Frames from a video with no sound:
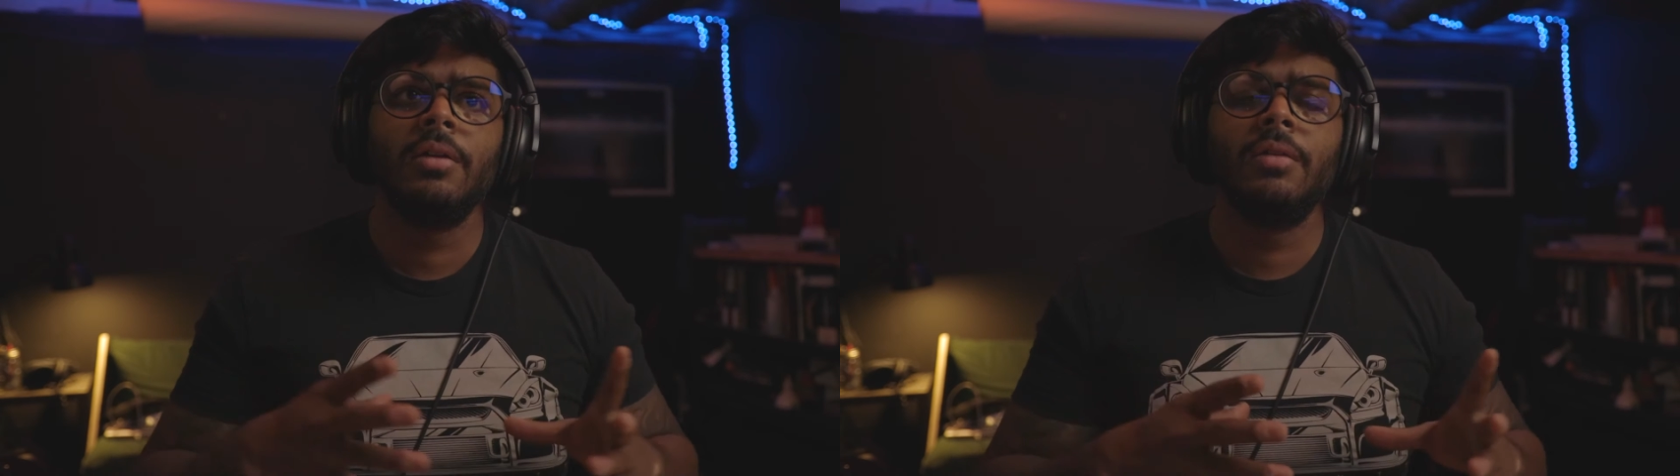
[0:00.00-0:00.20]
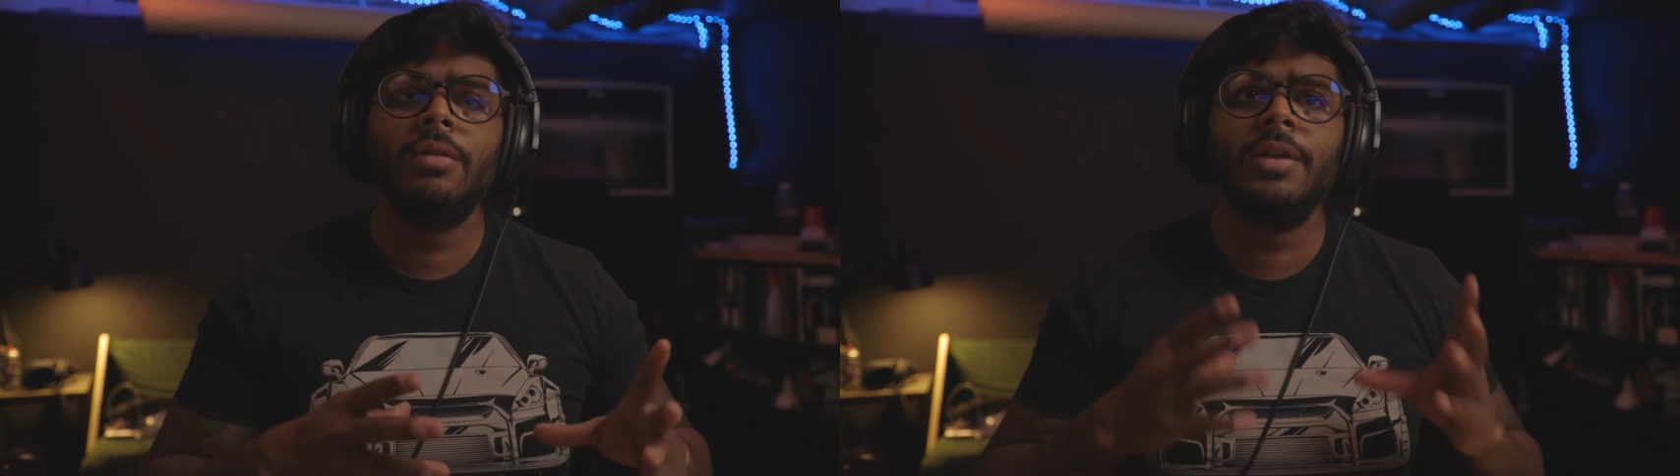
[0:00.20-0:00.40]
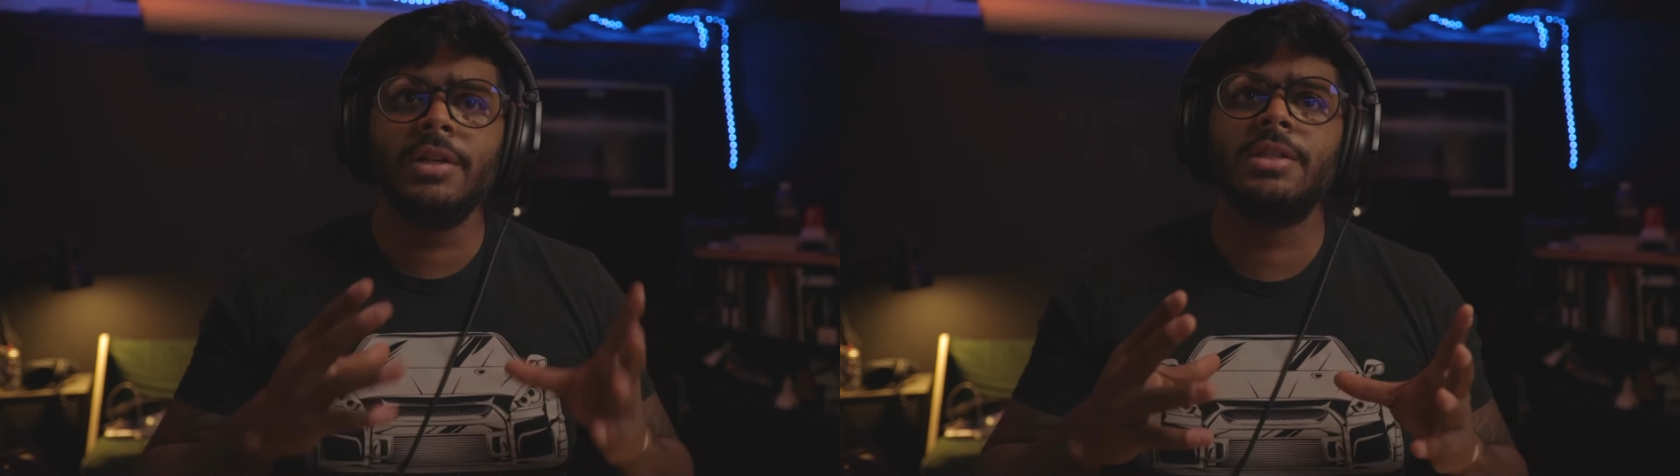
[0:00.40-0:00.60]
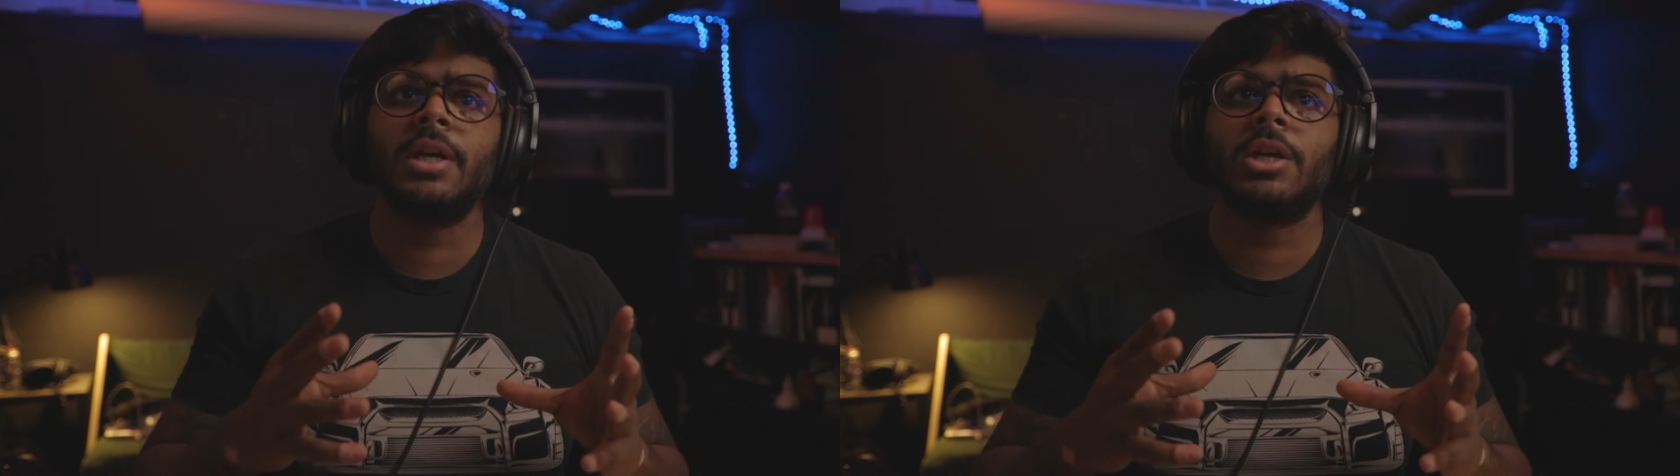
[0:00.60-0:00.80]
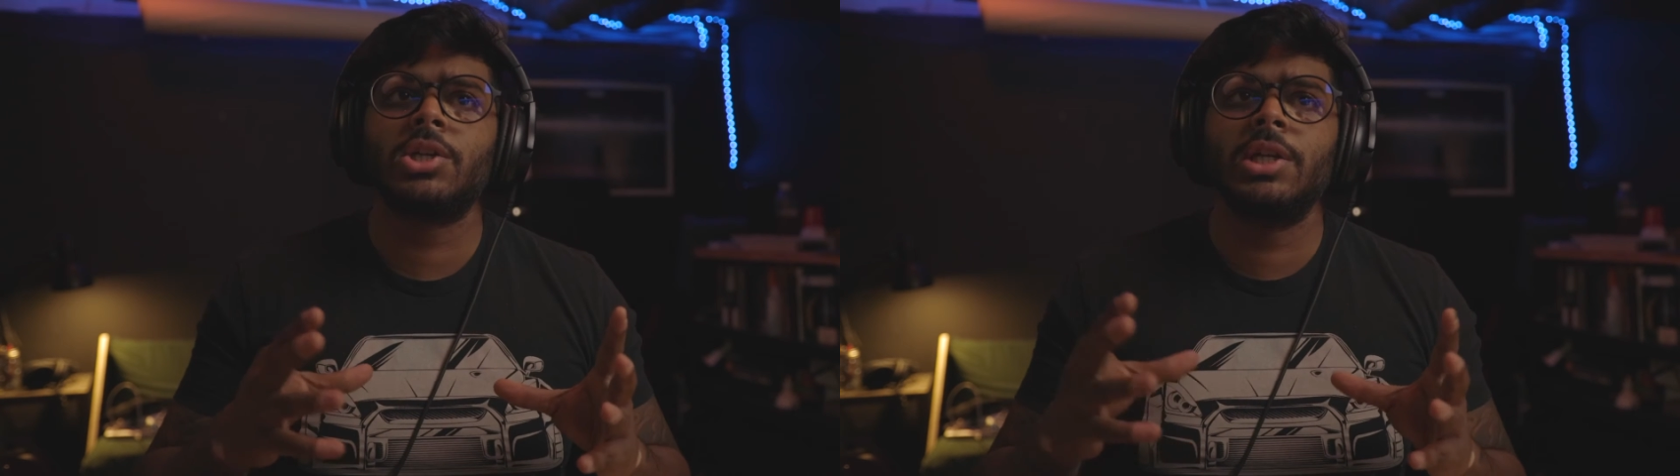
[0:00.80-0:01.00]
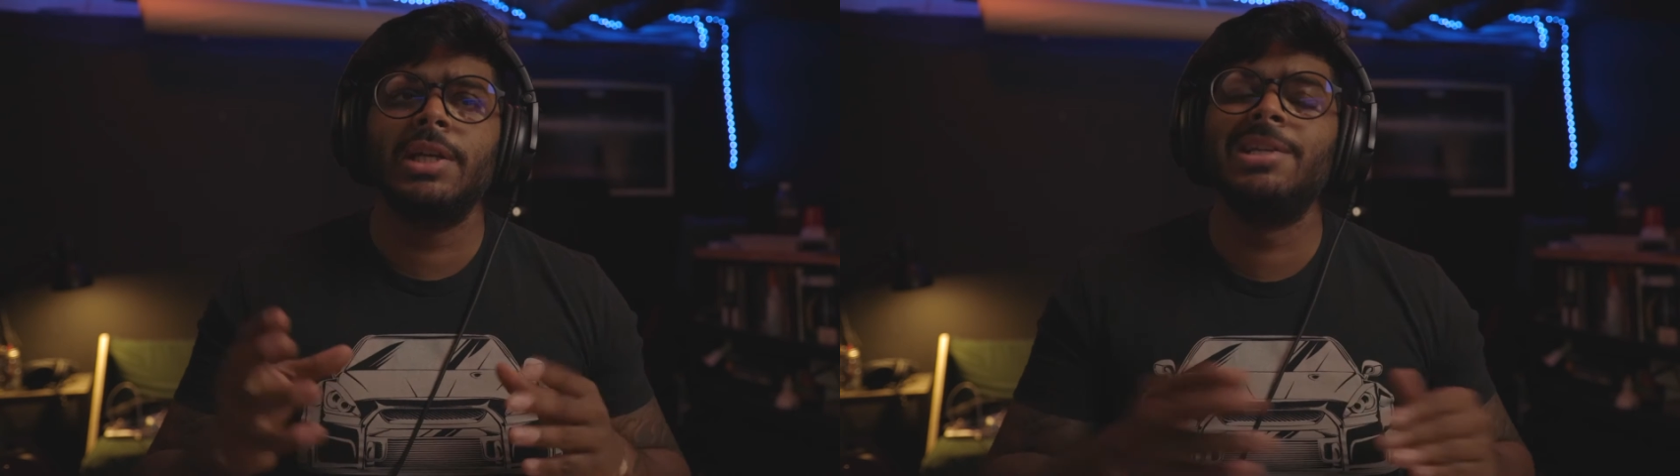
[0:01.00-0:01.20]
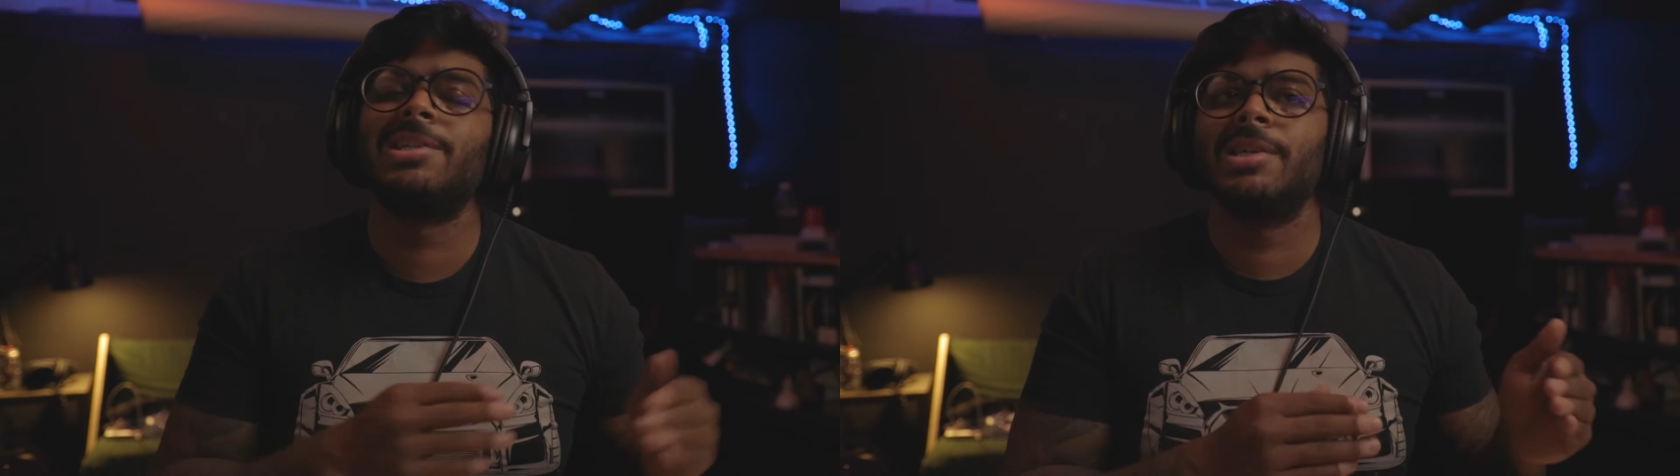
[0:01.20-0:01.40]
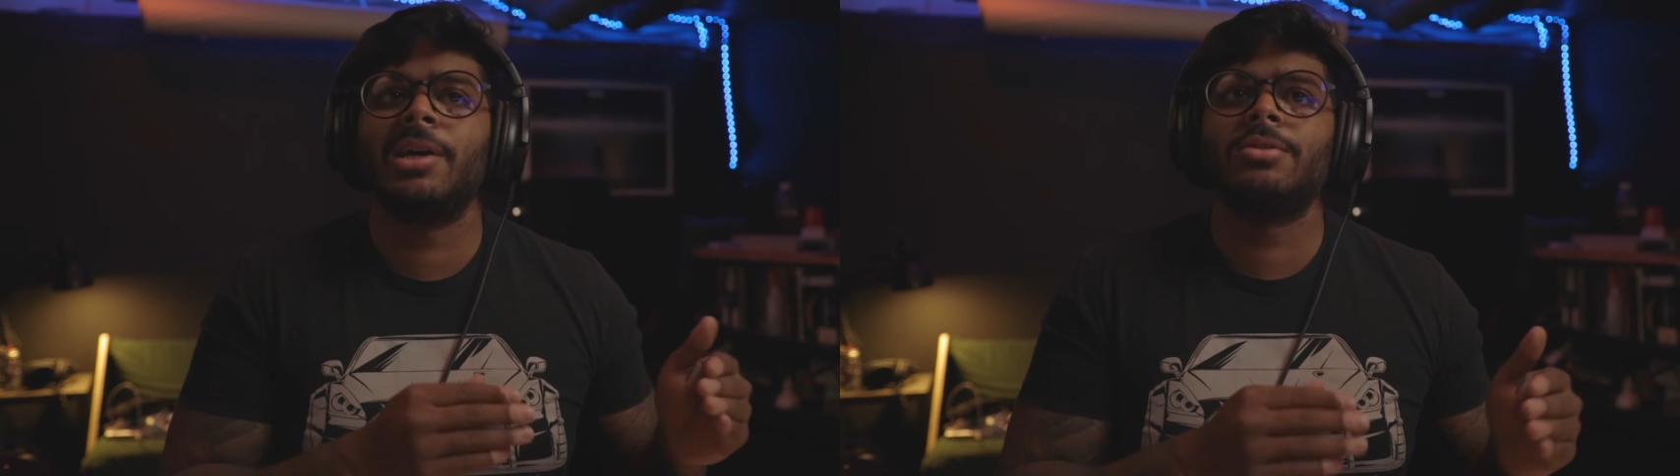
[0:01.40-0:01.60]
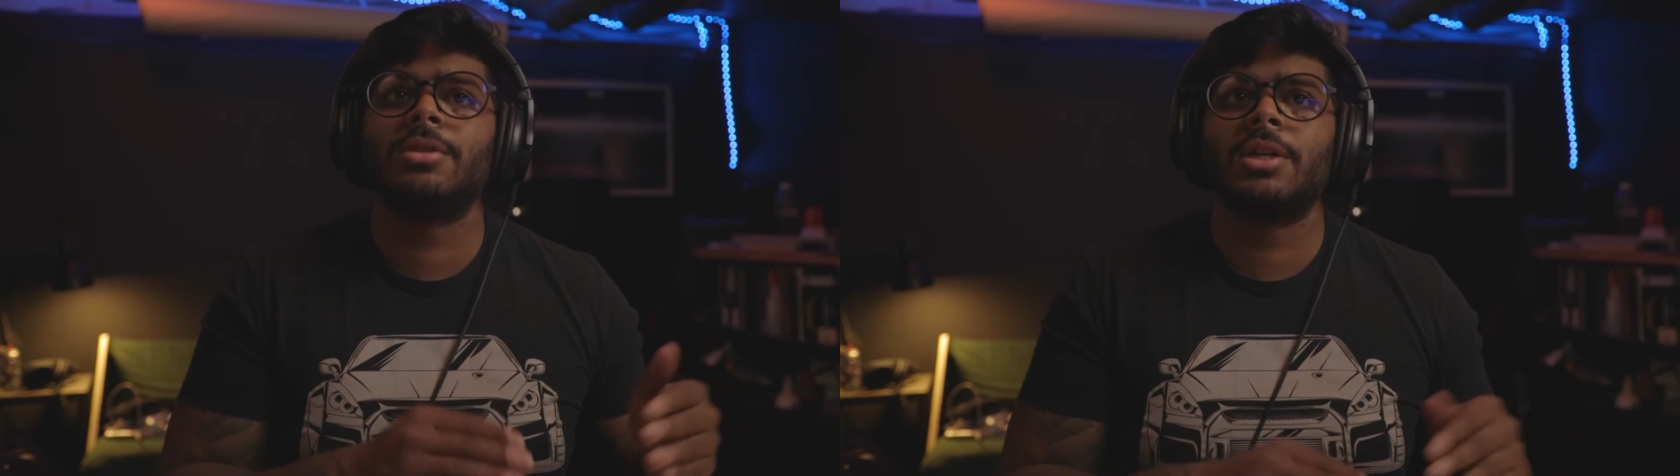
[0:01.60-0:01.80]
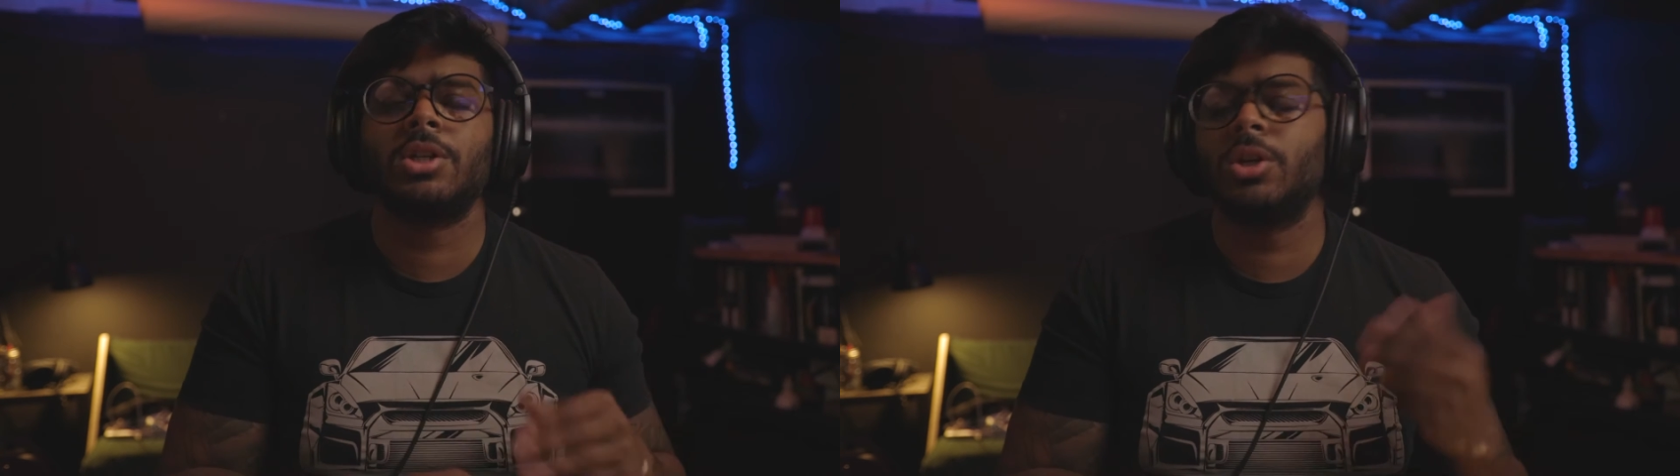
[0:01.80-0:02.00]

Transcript: this section into the other section,